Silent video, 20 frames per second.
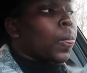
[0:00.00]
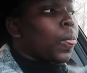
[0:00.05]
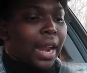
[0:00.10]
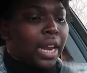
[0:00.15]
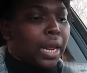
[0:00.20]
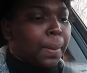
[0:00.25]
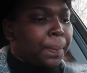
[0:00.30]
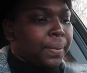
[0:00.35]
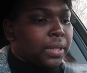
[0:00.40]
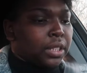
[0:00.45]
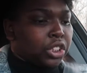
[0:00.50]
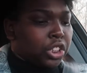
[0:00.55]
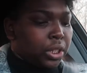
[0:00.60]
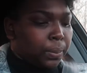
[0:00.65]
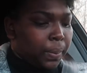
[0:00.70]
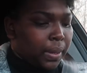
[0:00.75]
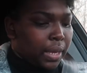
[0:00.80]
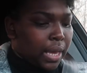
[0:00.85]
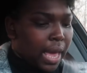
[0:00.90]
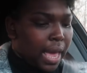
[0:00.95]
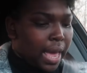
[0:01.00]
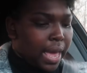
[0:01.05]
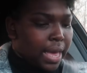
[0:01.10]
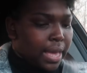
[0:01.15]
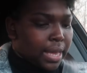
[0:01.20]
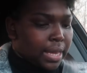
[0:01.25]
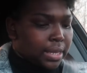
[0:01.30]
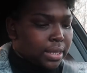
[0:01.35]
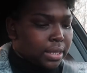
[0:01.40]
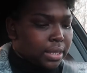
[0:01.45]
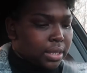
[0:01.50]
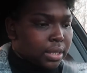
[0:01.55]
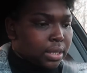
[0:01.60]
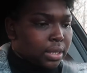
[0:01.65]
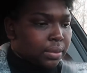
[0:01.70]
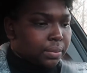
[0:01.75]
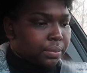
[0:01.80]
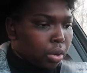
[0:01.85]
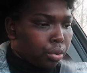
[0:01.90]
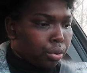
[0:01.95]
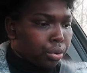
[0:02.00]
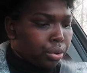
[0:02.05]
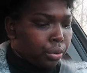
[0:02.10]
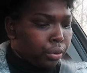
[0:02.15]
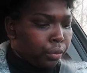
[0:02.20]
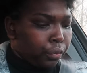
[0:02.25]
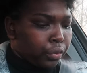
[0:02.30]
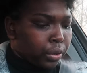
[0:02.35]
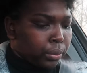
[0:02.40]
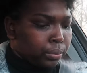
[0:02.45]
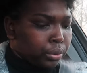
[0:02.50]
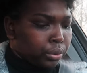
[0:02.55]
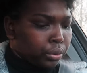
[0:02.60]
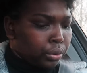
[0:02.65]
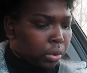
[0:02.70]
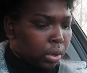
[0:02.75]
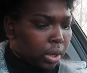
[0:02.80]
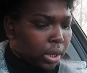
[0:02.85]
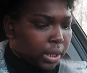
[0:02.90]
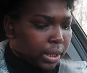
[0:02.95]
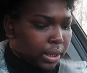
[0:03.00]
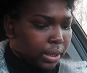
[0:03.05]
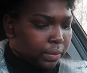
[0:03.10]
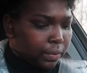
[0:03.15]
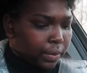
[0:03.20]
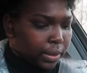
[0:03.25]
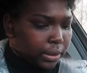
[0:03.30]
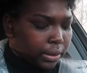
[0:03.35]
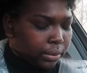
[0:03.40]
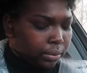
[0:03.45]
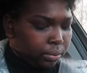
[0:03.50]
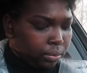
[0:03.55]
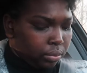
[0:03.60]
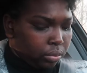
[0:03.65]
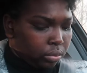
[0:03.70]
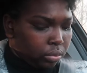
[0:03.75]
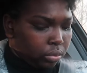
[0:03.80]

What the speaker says: I need to put the GPS. Are you from New York even?